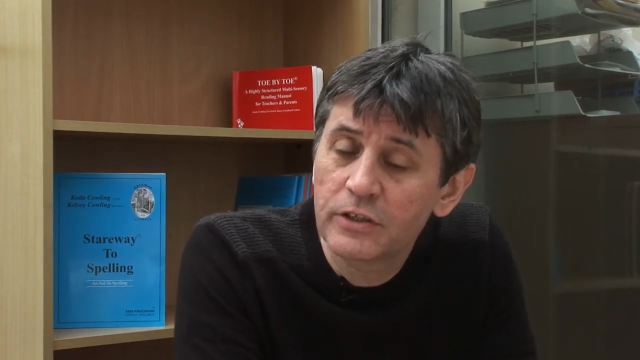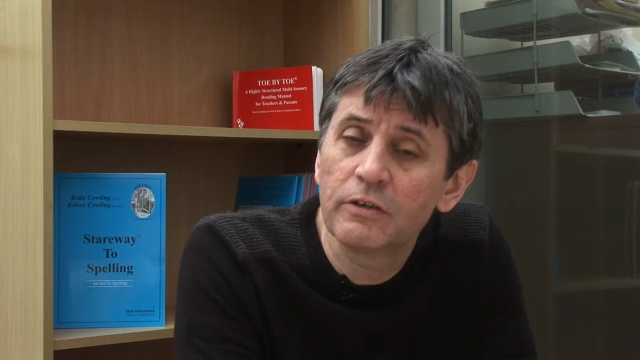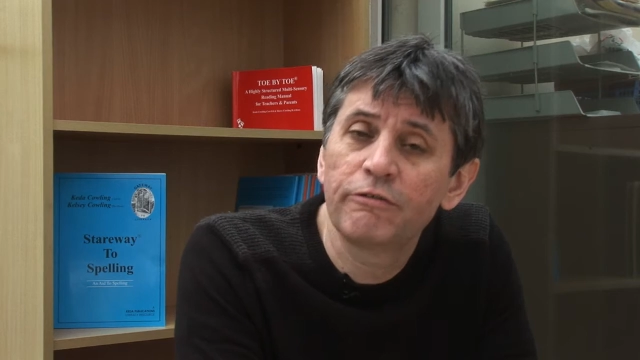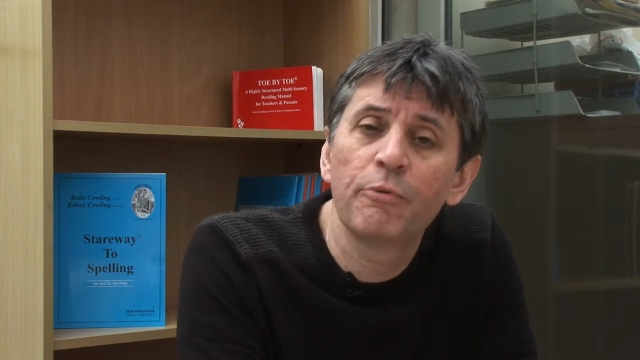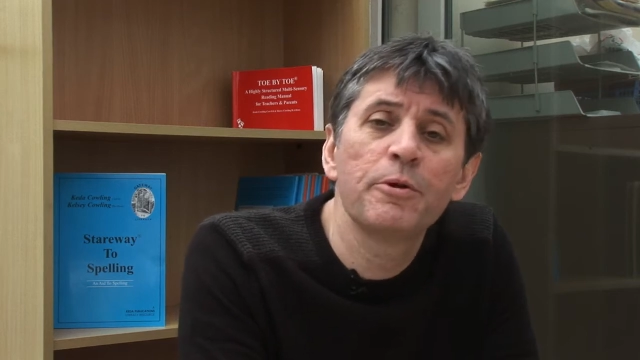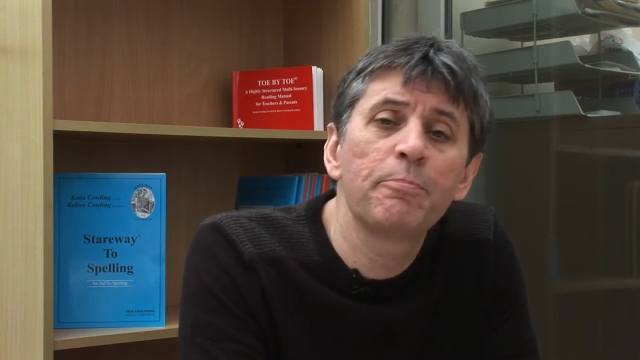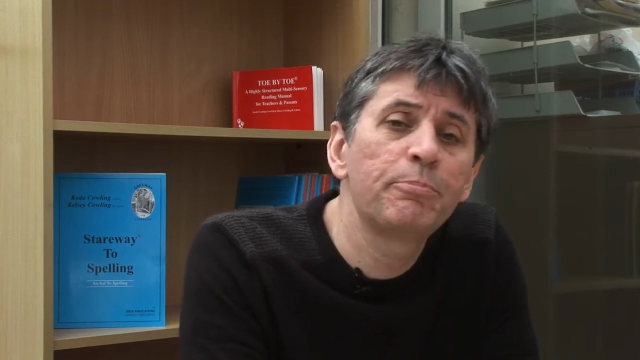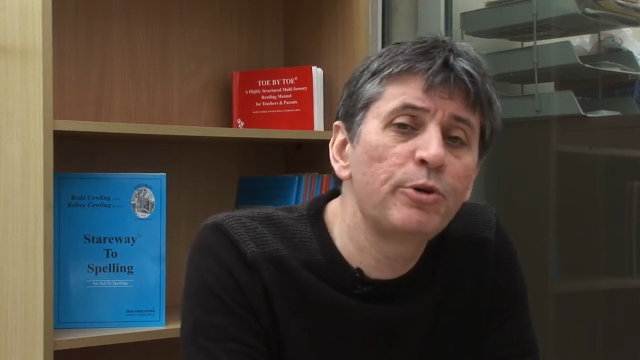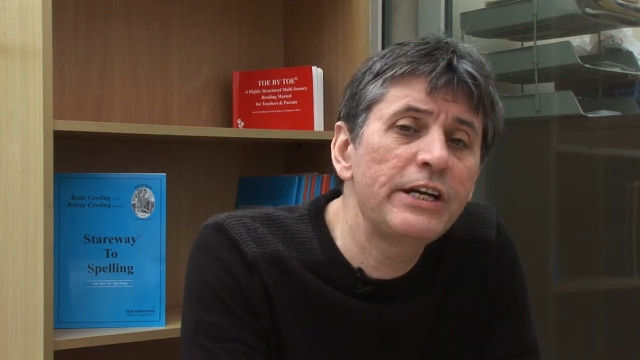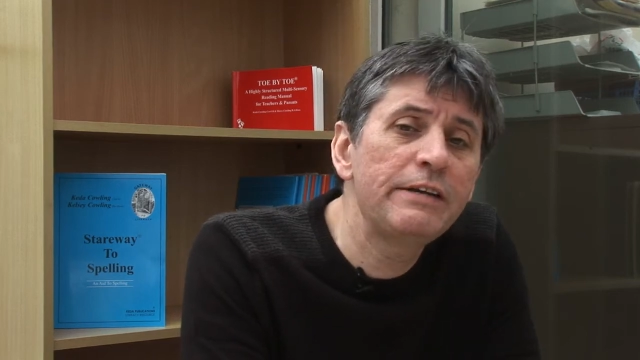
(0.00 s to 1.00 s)
from the
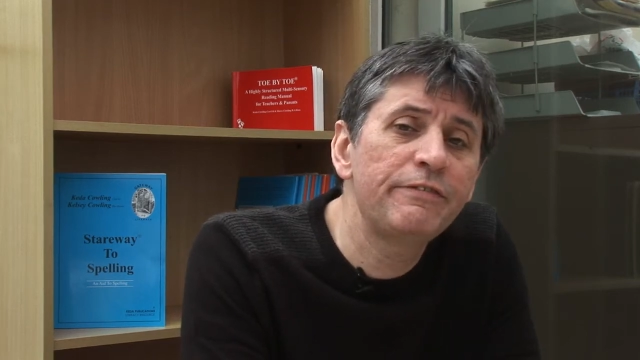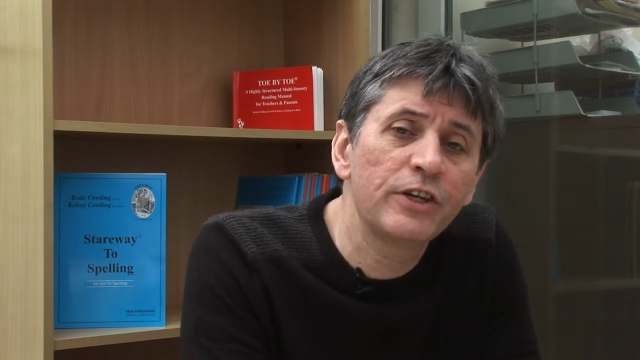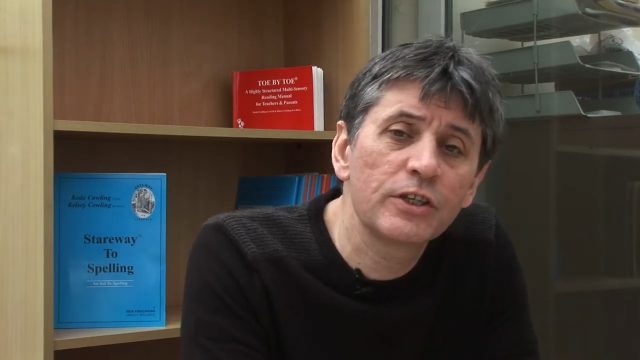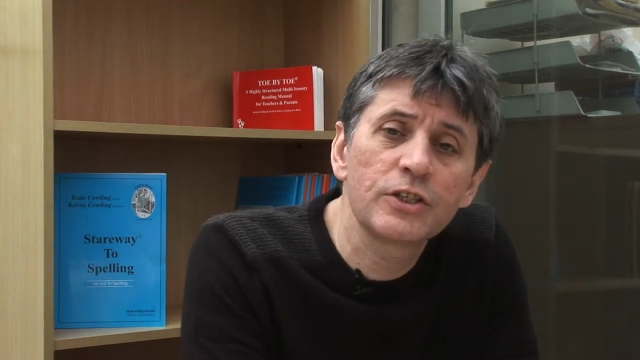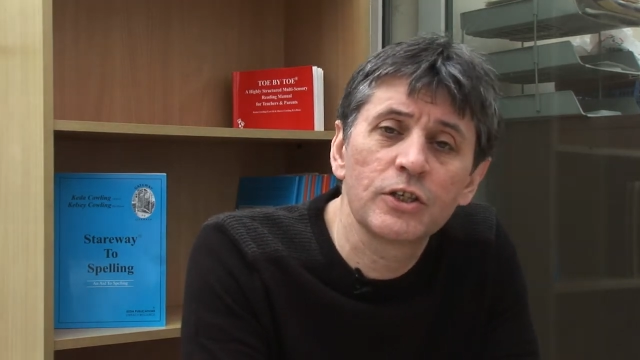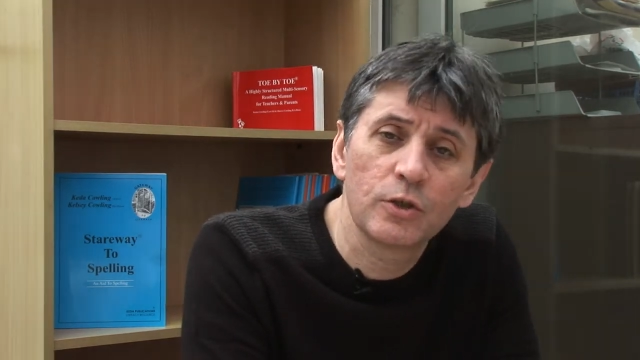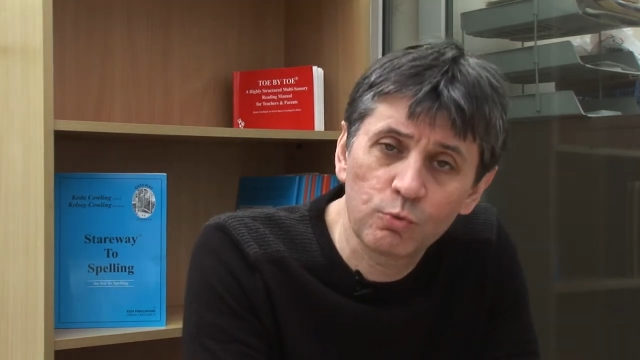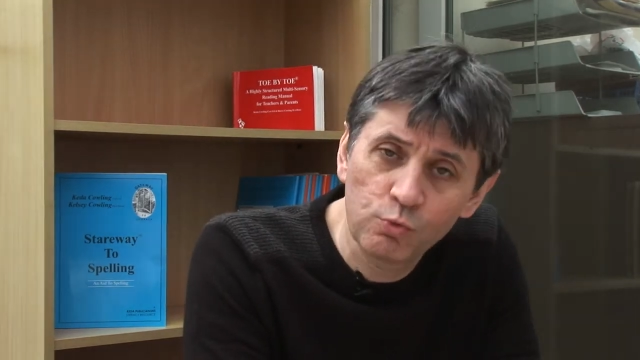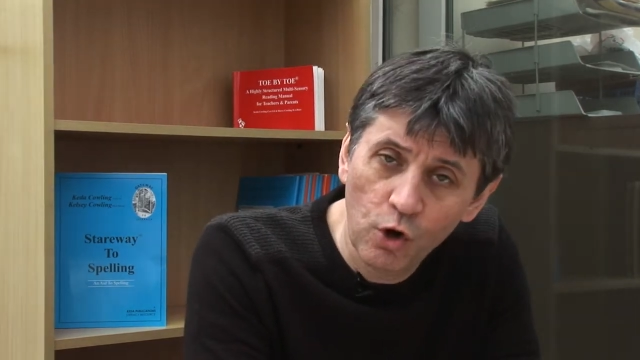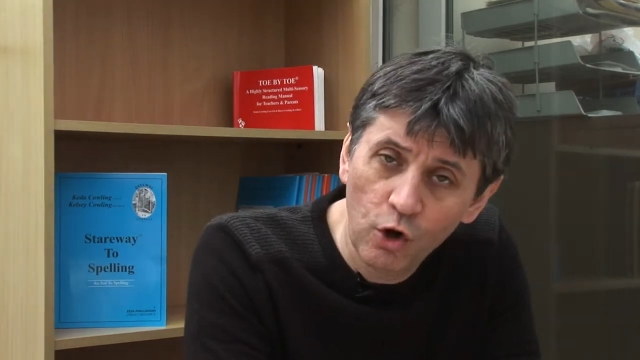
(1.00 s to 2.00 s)
previous
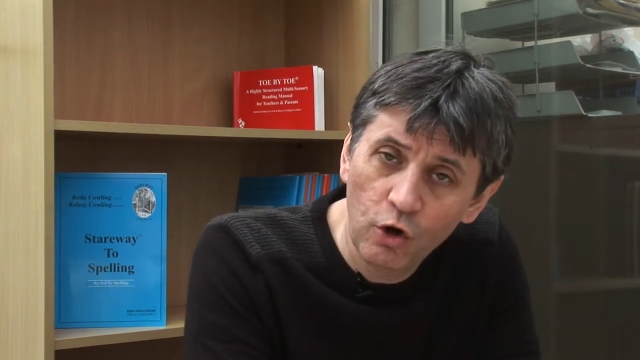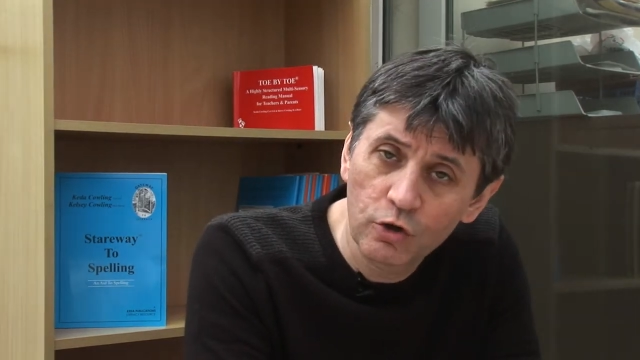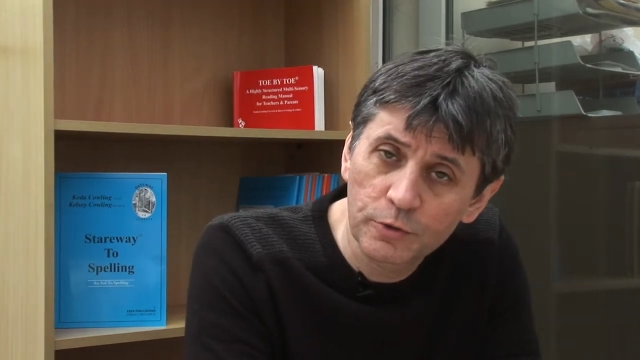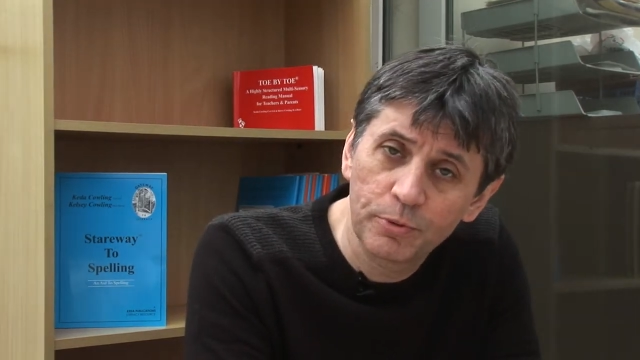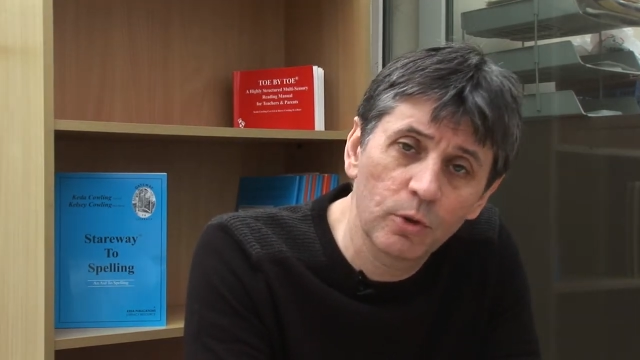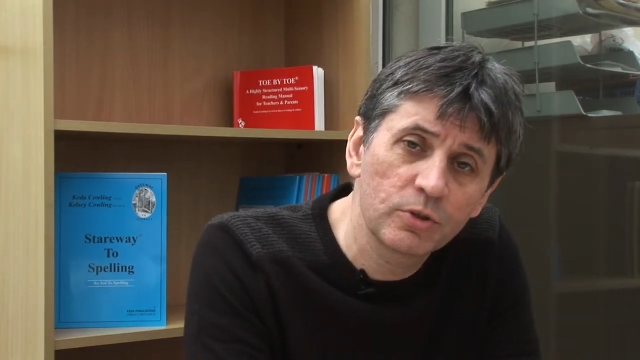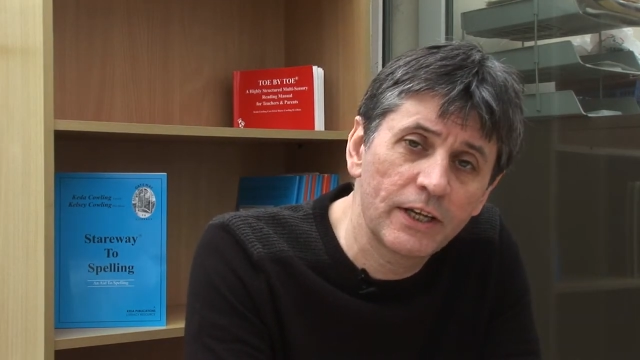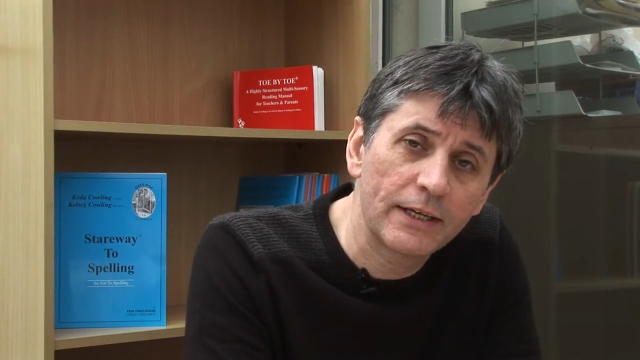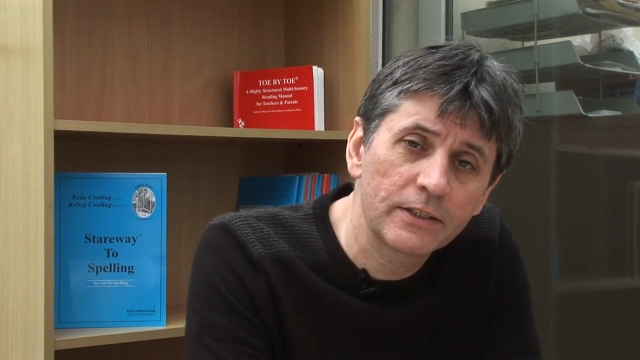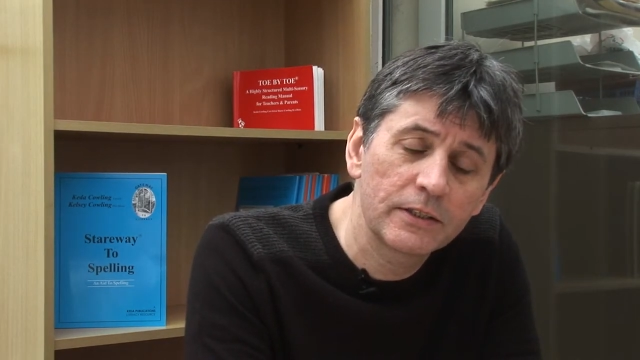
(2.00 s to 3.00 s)
RAWS
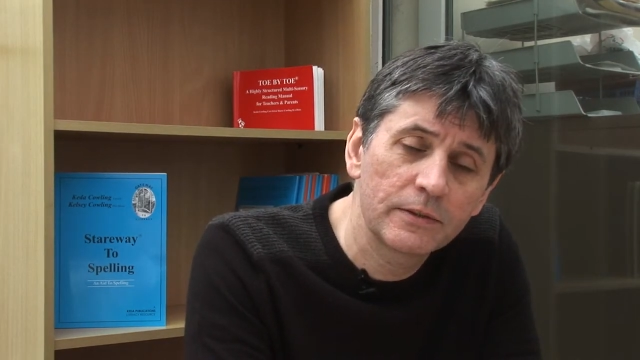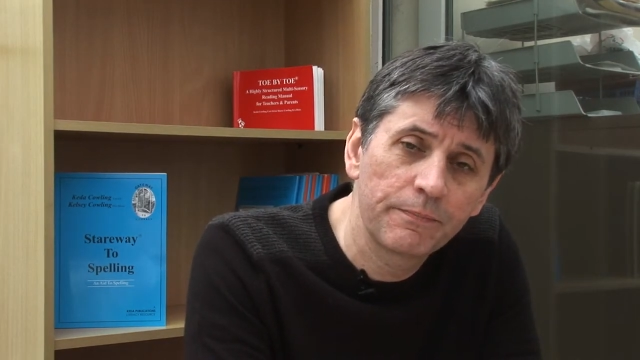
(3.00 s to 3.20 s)
process.